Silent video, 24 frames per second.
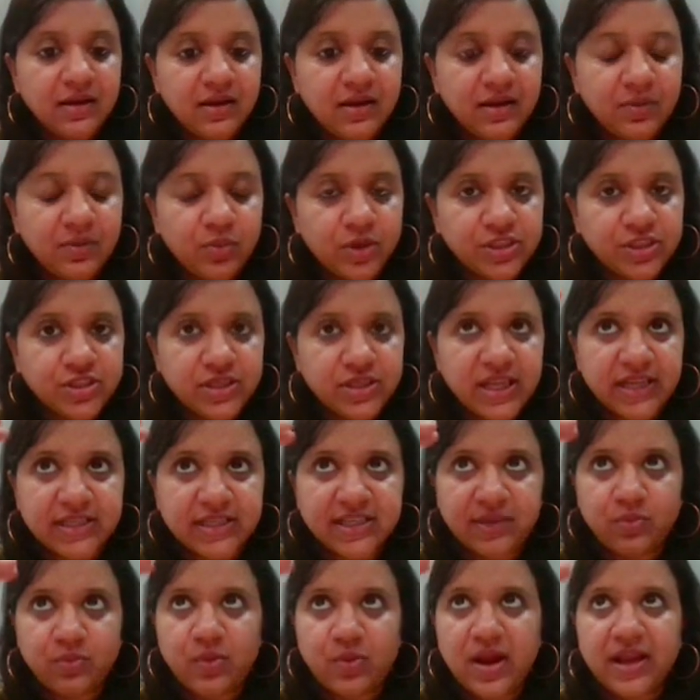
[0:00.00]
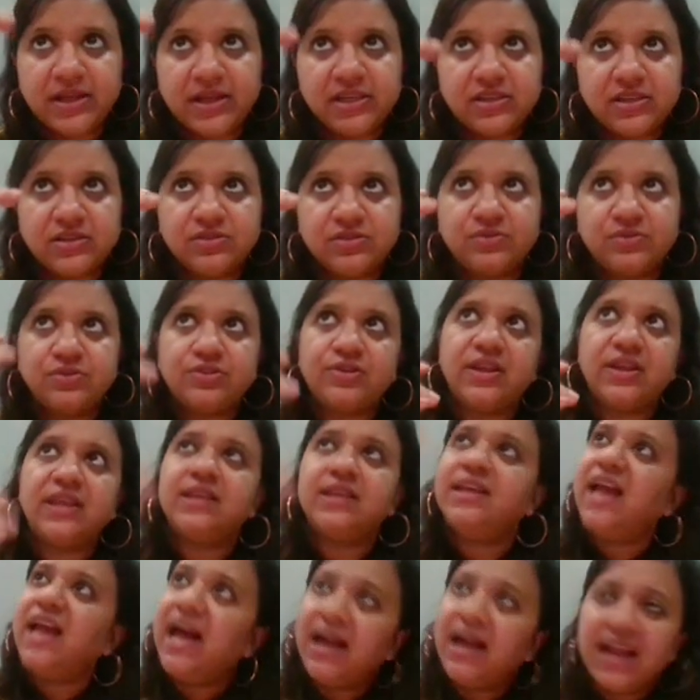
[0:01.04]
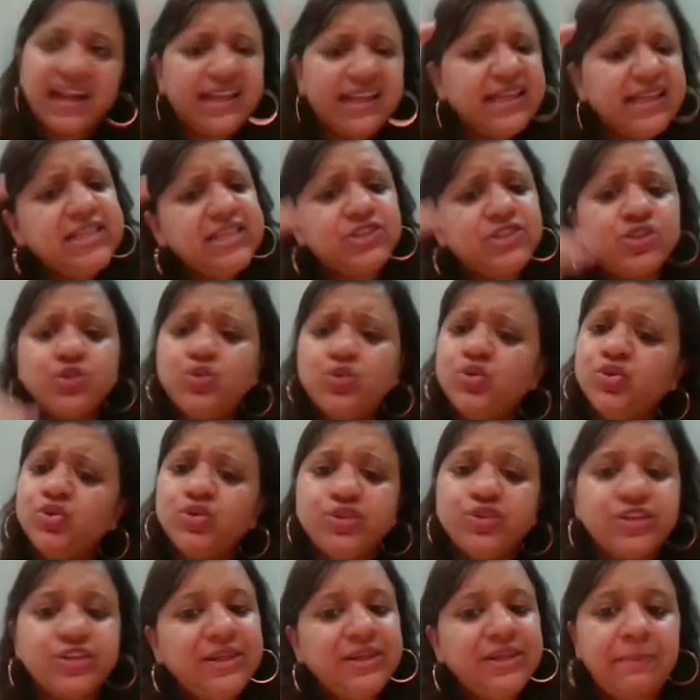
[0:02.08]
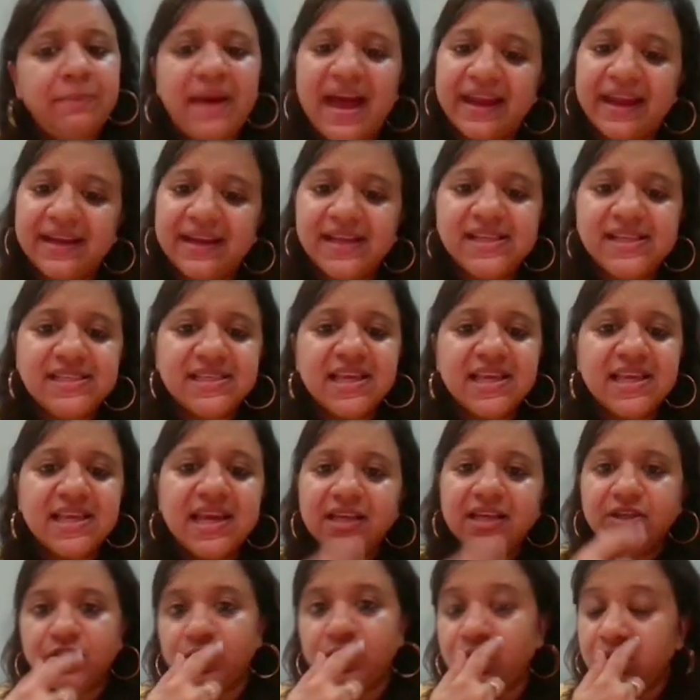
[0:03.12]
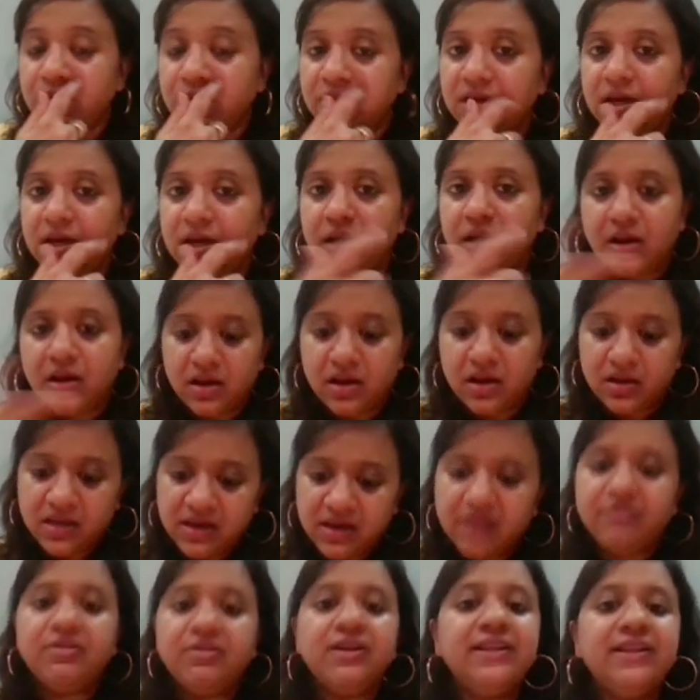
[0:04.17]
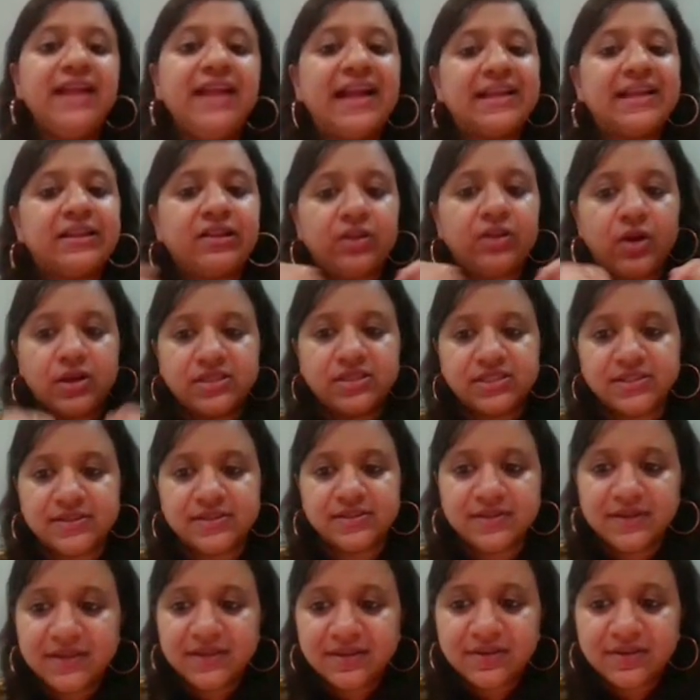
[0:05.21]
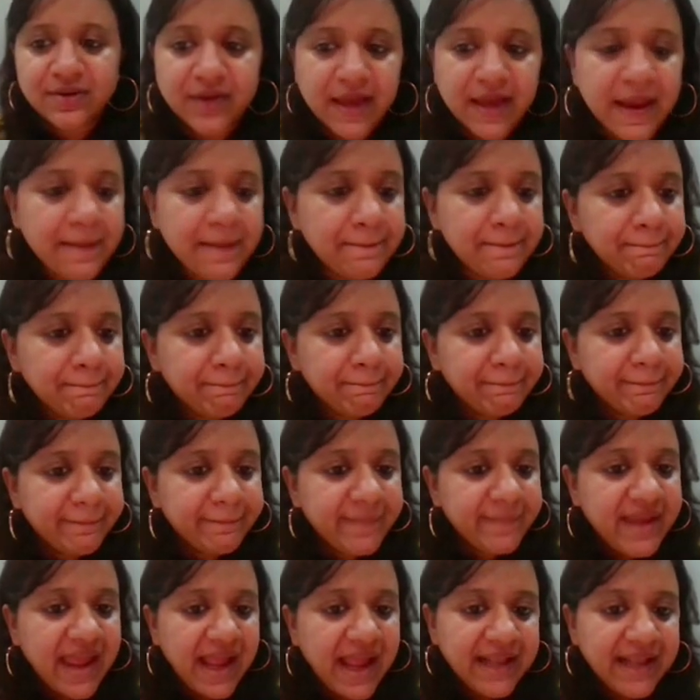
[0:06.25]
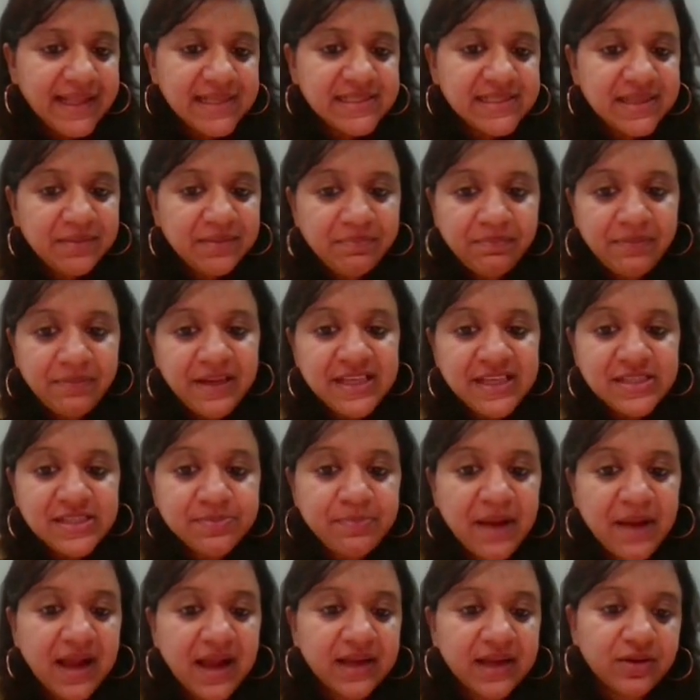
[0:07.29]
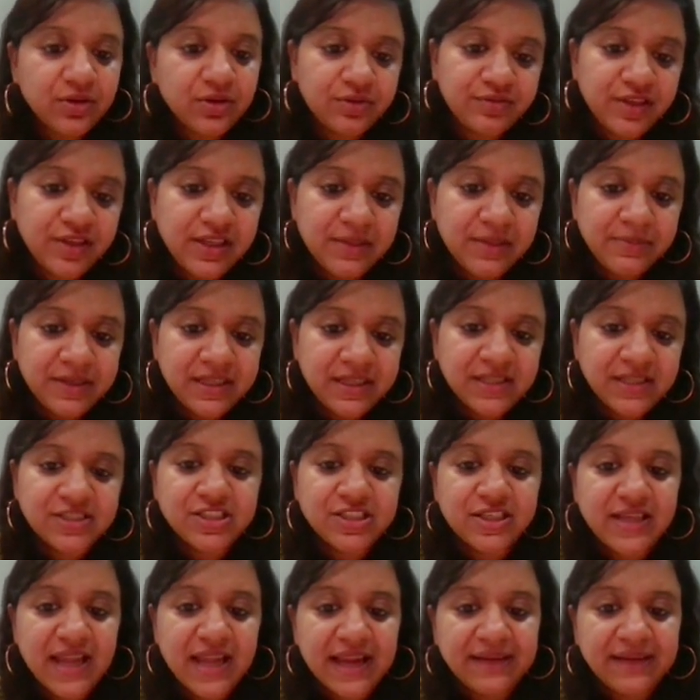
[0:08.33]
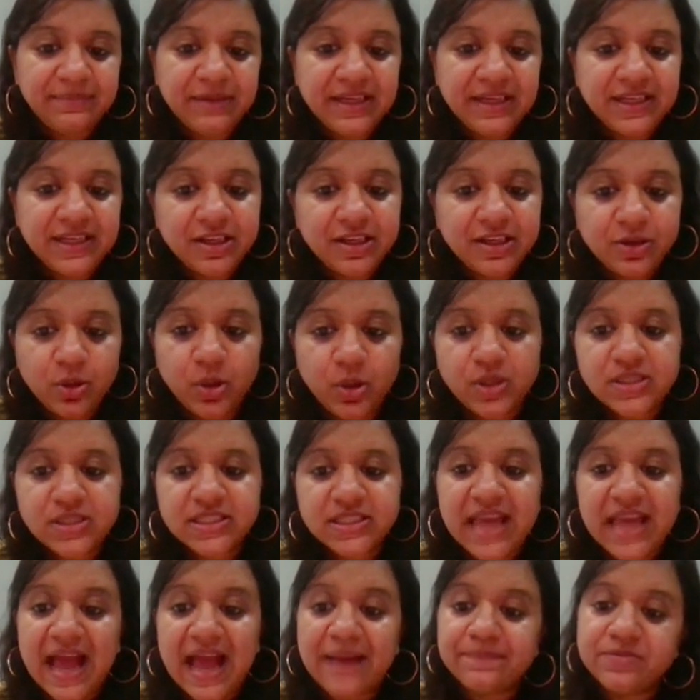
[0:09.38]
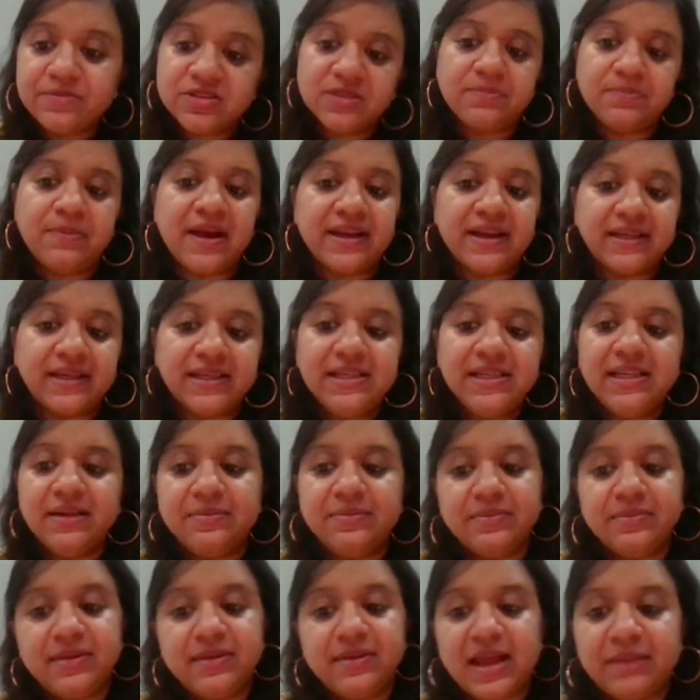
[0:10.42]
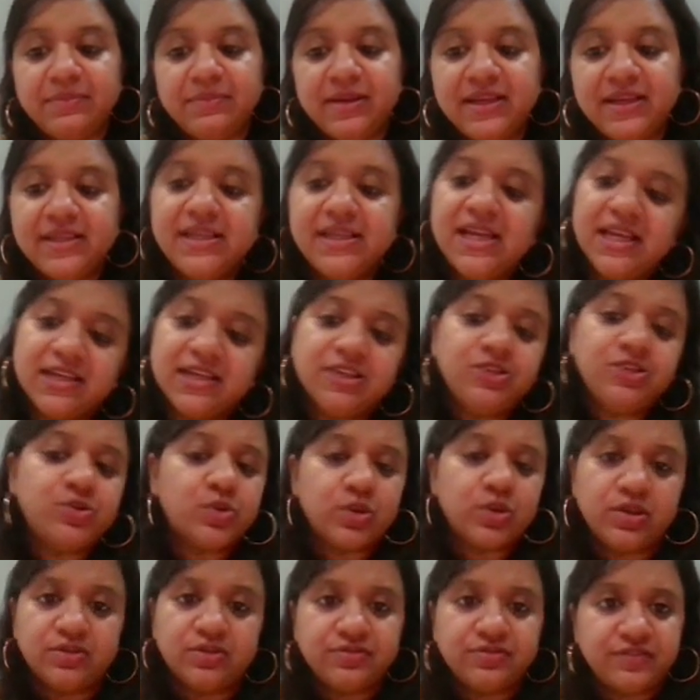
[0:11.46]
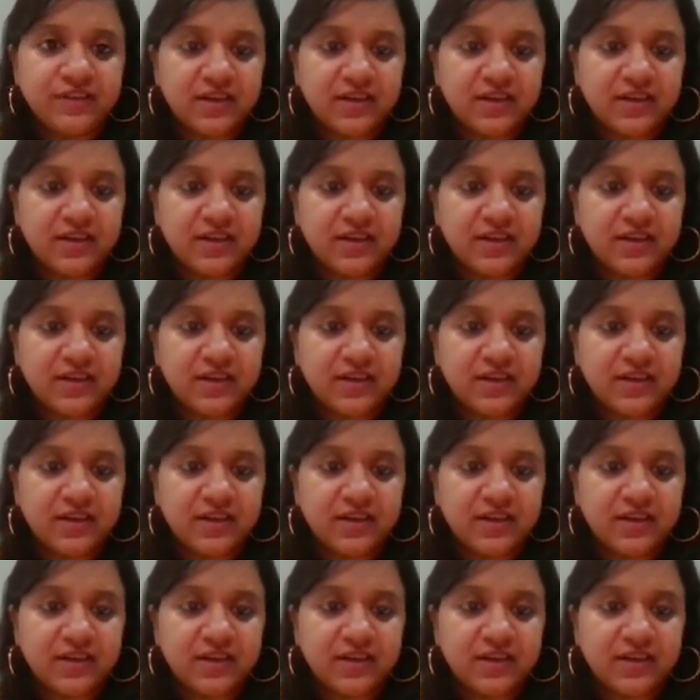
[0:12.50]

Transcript: what should I say? One, two, three. Yeah, at least 2 to 3 paras to cover that clause. Okay. At the simplest part of the limitation liability clause caps the party liability at the role of.